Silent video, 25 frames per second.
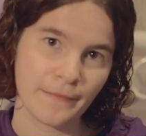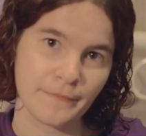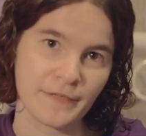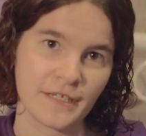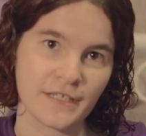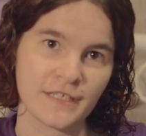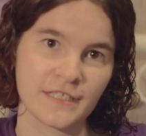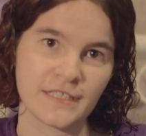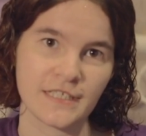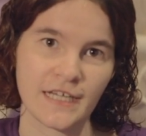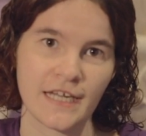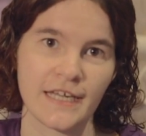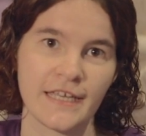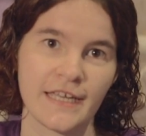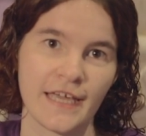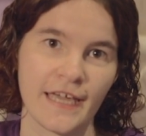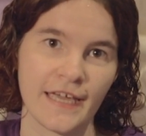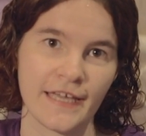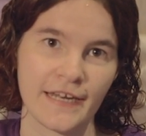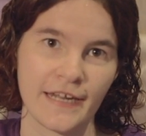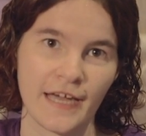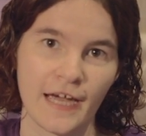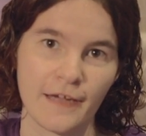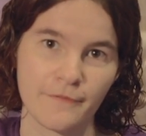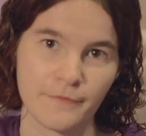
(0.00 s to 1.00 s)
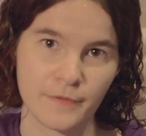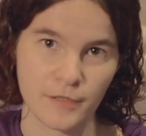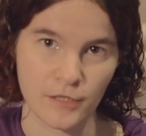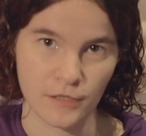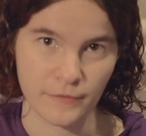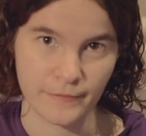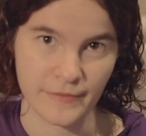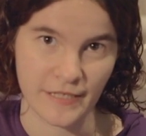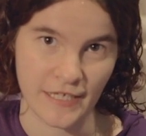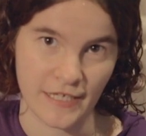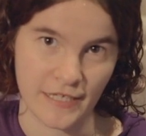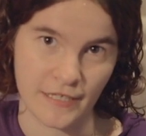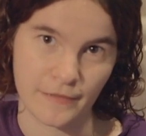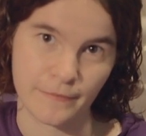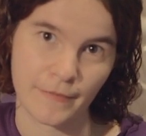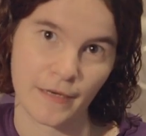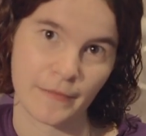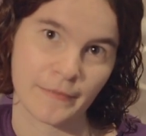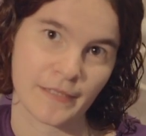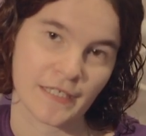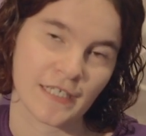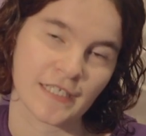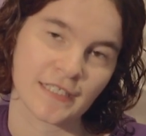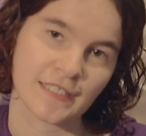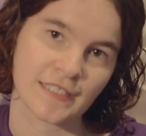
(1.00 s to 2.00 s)
Kira Jade, and I've been nominated by
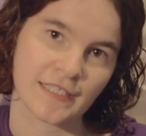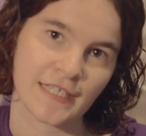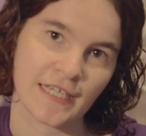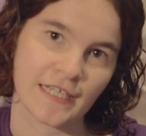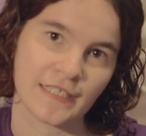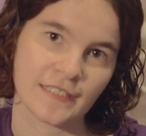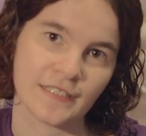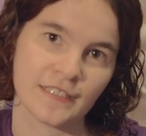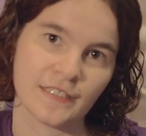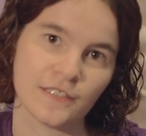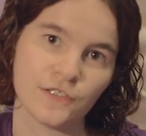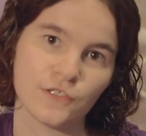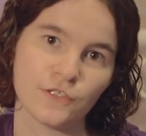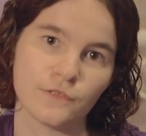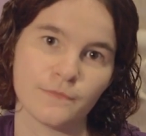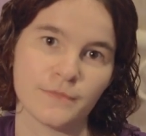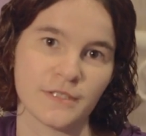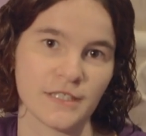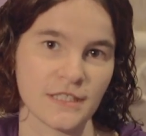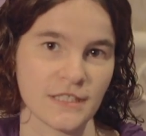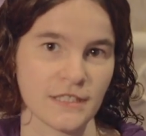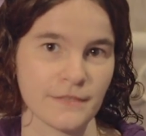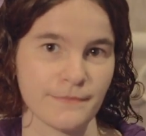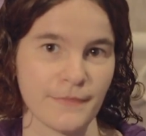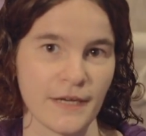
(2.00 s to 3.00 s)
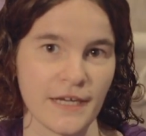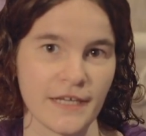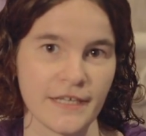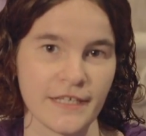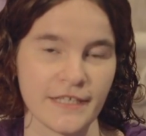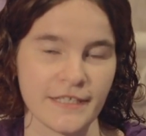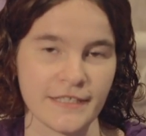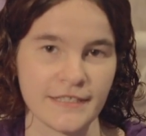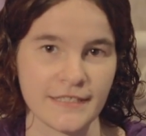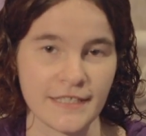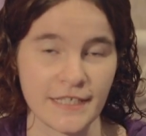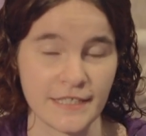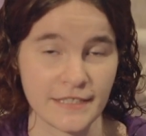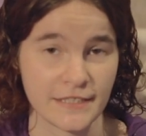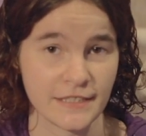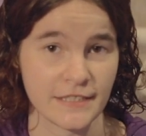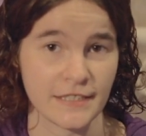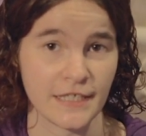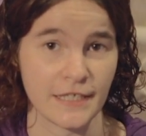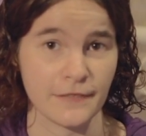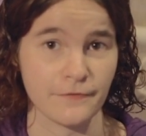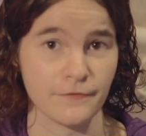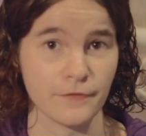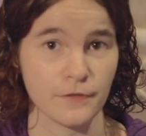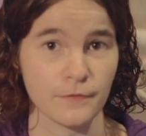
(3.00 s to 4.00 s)
my cousin Casey to participate in Daisy
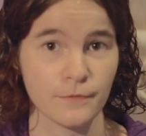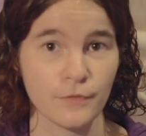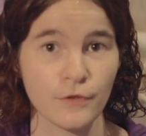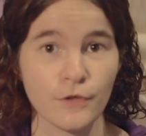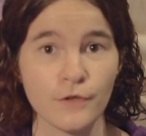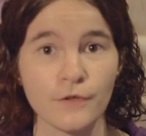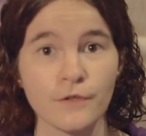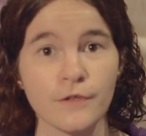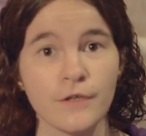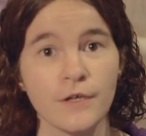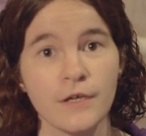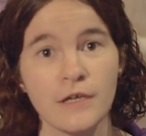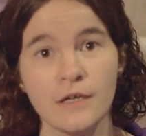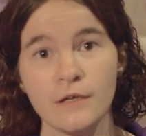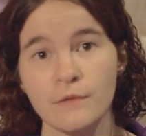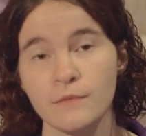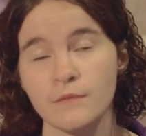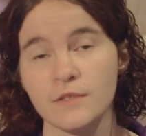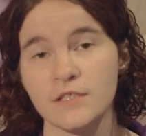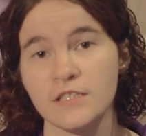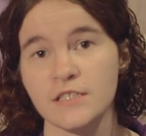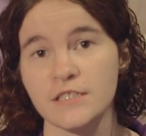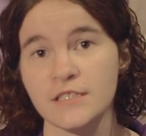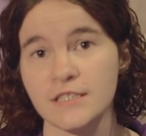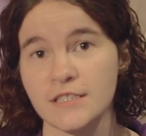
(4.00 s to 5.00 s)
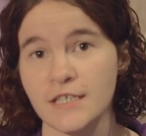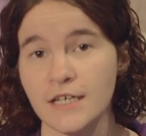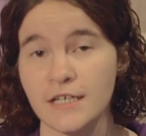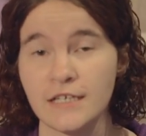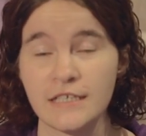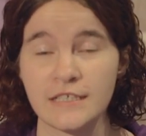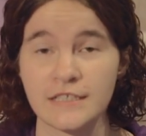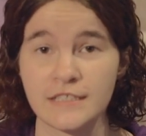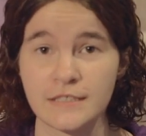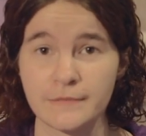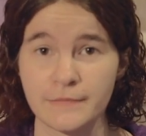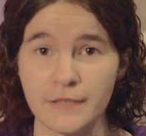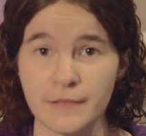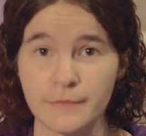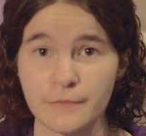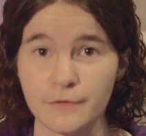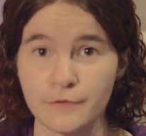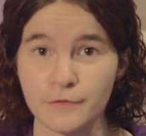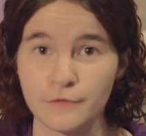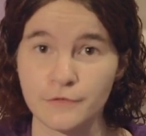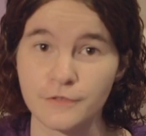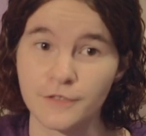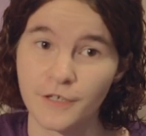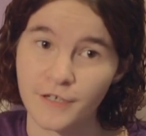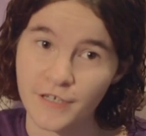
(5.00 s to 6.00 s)
Chain for Nepal, which is encouraging people
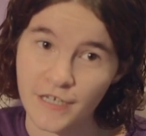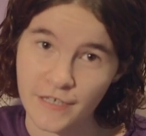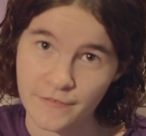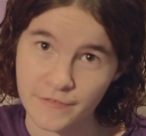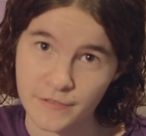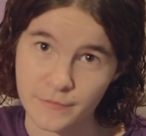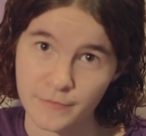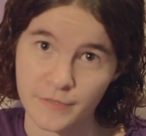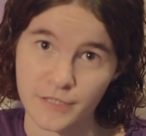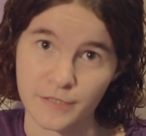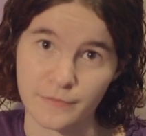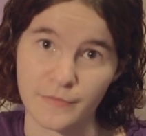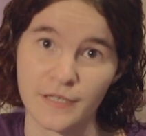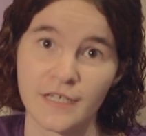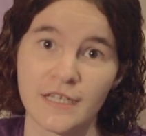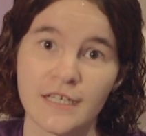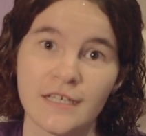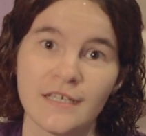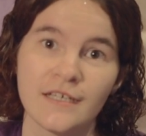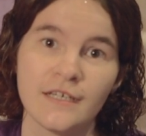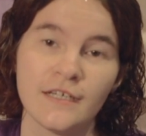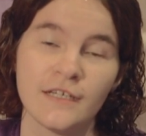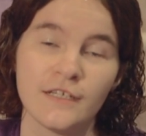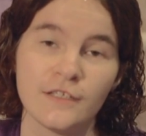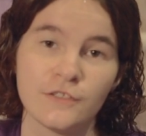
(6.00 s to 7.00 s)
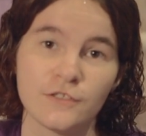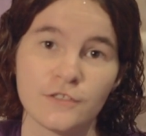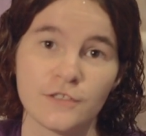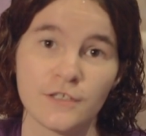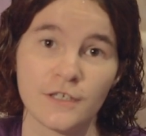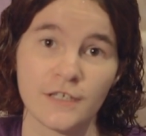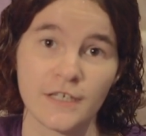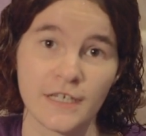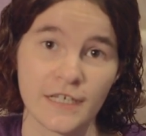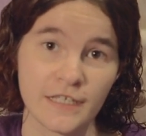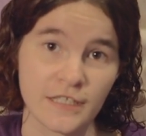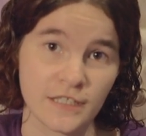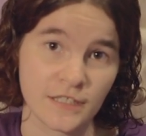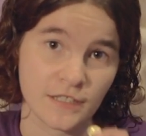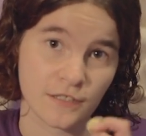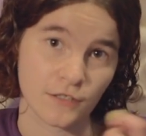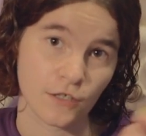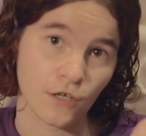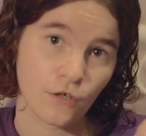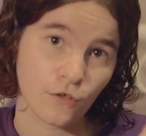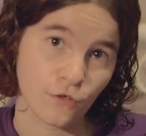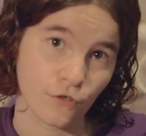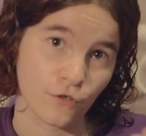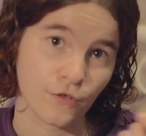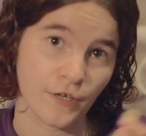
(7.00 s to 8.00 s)
who don't have as much money to donate just the
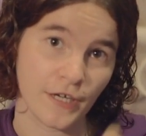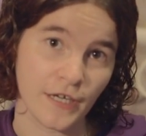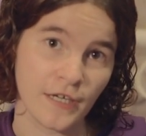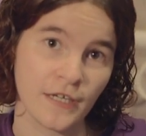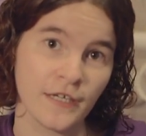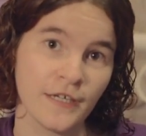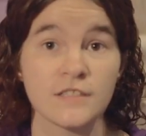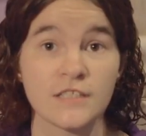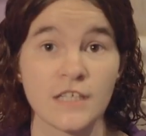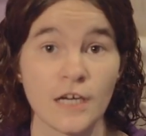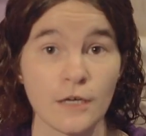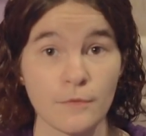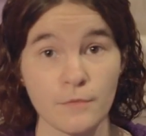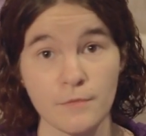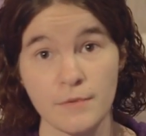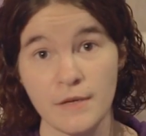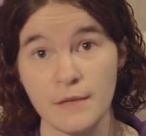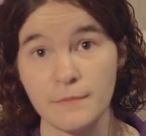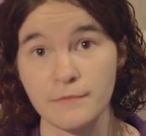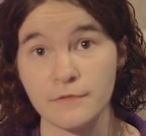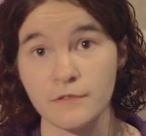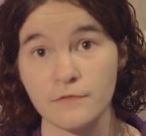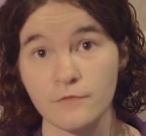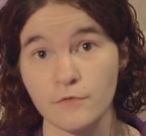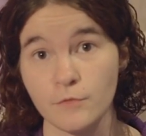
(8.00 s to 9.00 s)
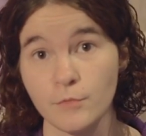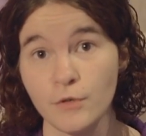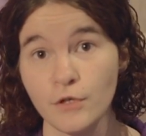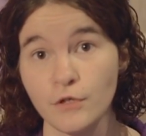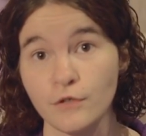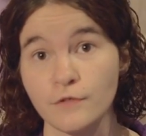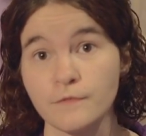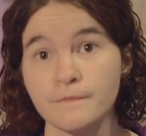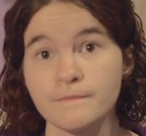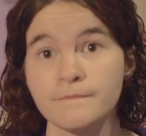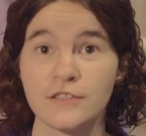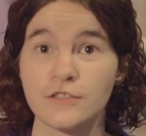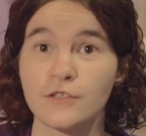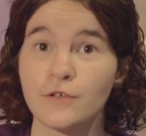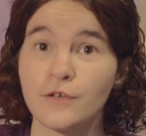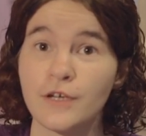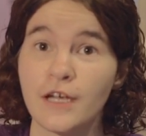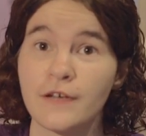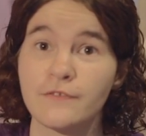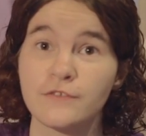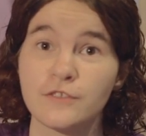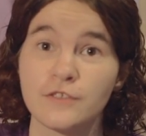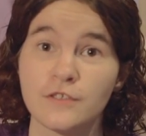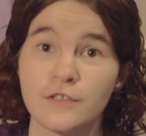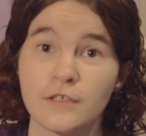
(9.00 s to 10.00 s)
gold coin to help the people of Nepal. So all you
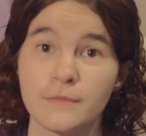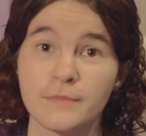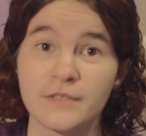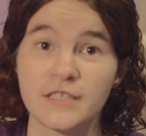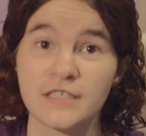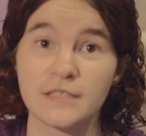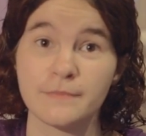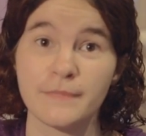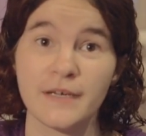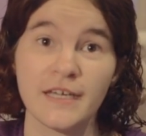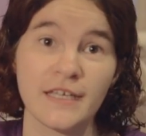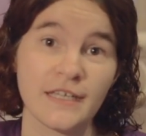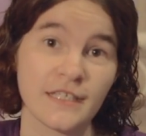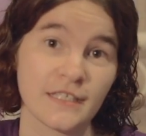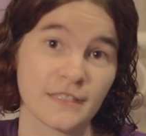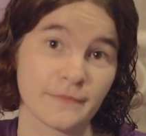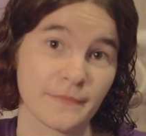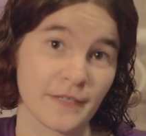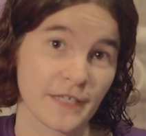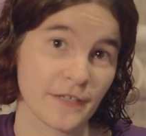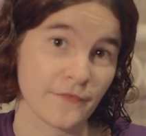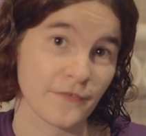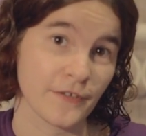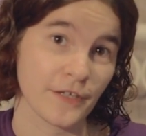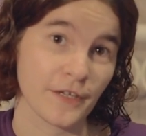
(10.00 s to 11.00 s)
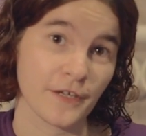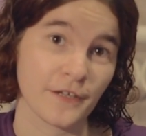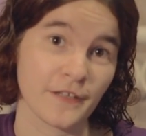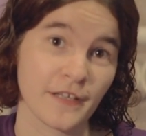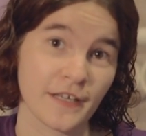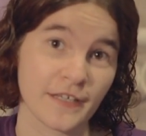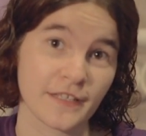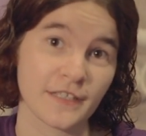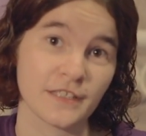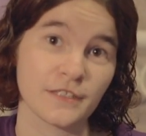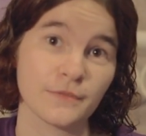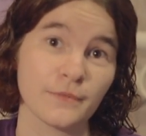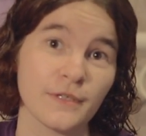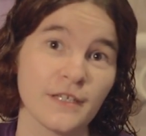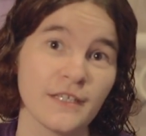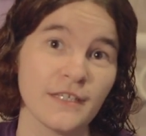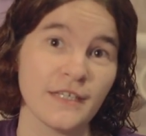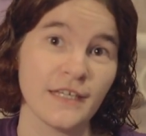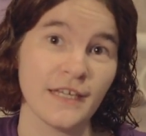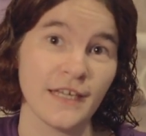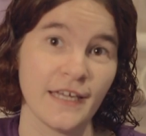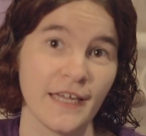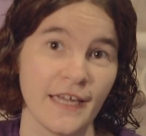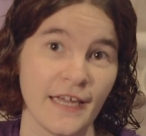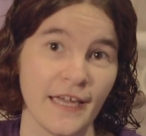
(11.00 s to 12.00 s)
have to do to participate is make a video like this one
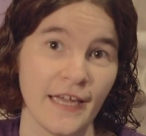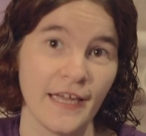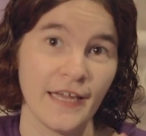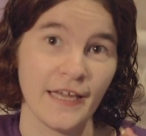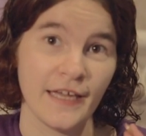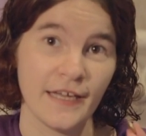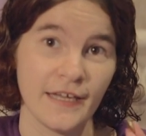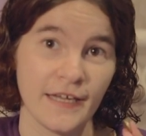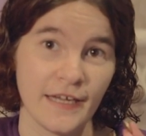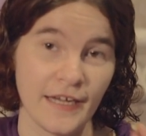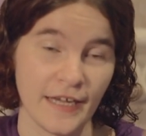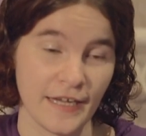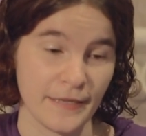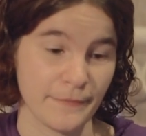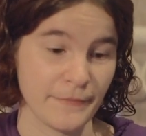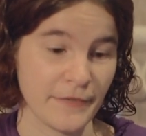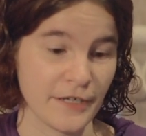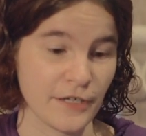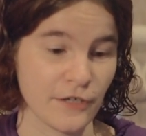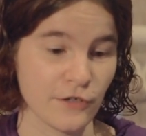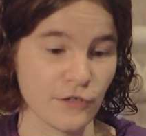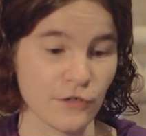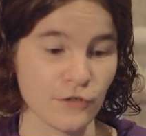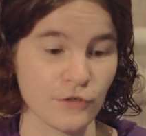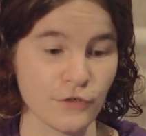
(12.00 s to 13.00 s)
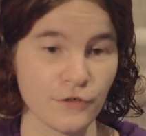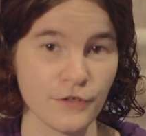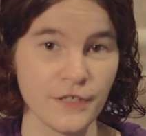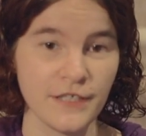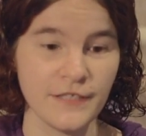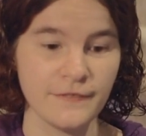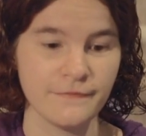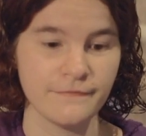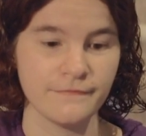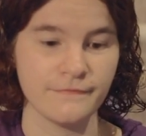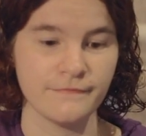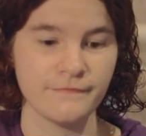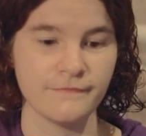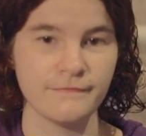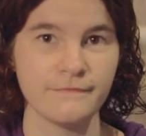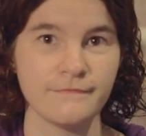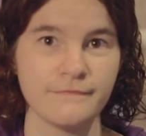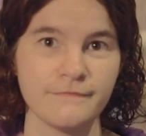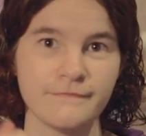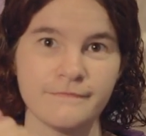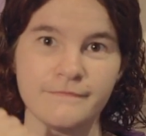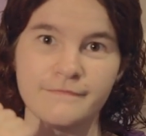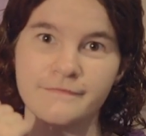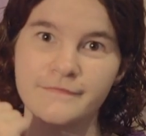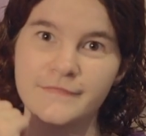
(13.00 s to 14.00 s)
and make a gold coin
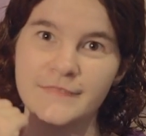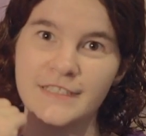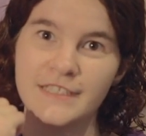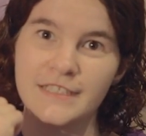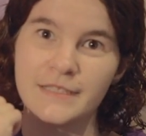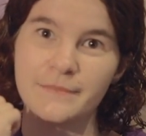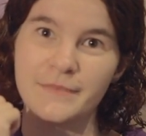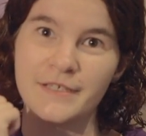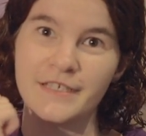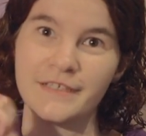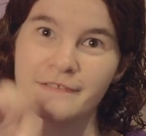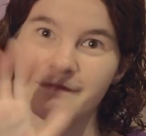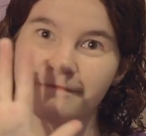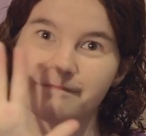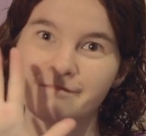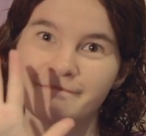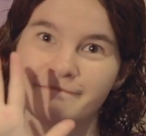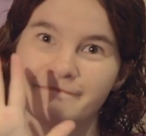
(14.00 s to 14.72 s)
disappear.